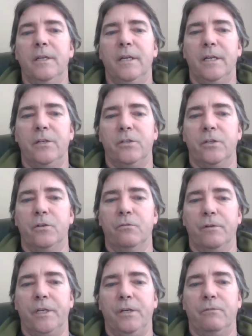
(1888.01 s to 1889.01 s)
it is the
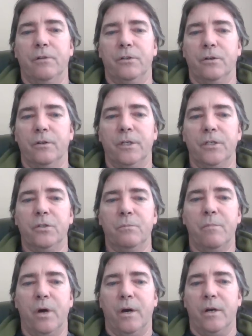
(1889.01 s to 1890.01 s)
green returning to
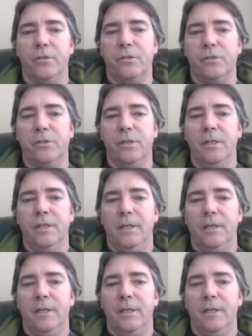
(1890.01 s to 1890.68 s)
moss,